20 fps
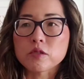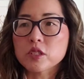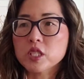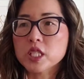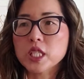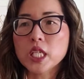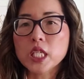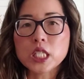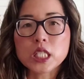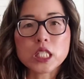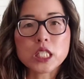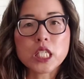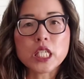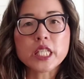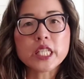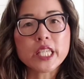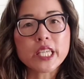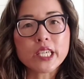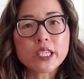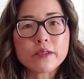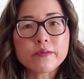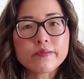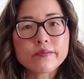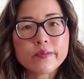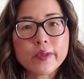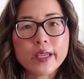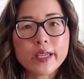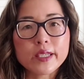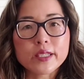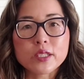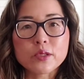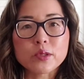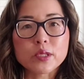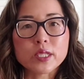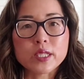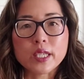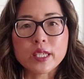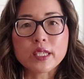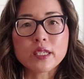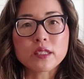Just let it sit in there and do its
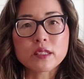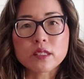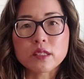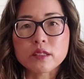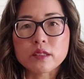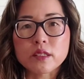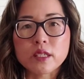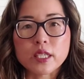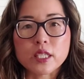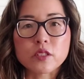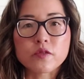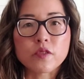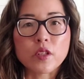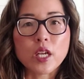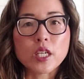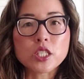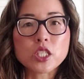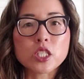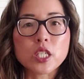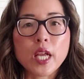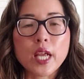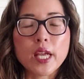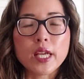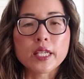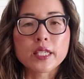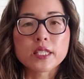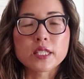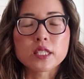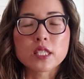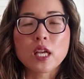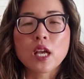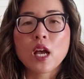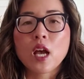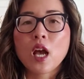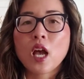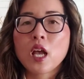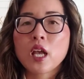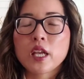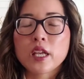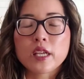thing until the next flush, and
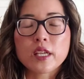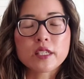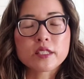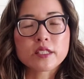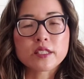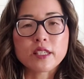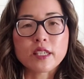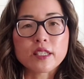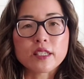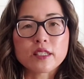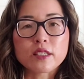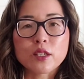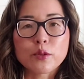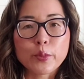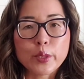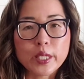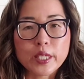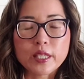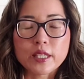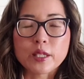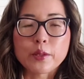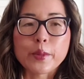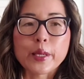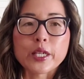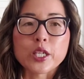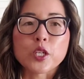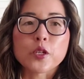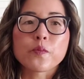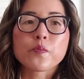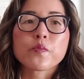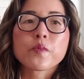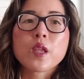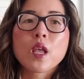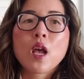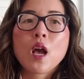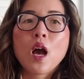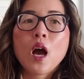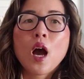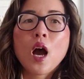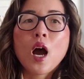it's like immediately better.
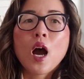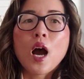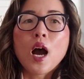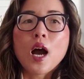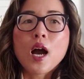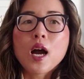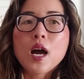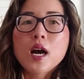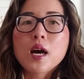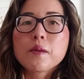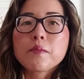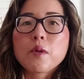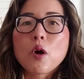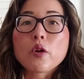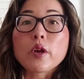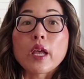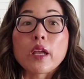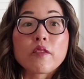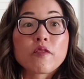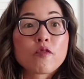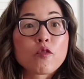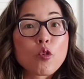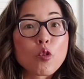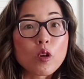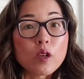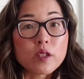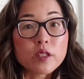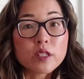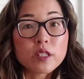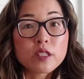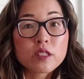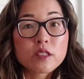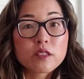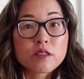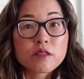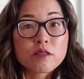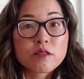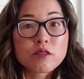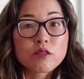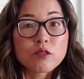Okay, 4th,
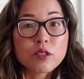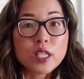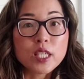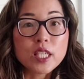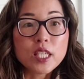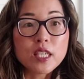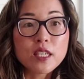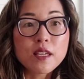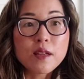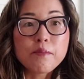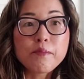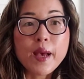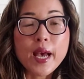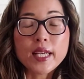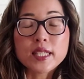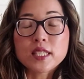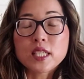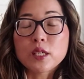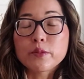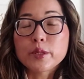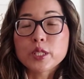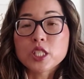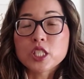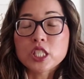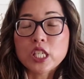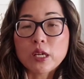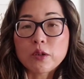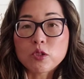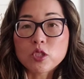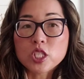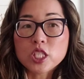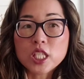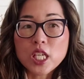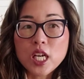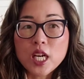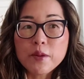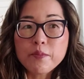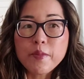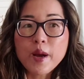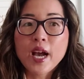dreaded bathtub and shower
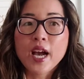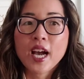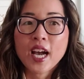scum.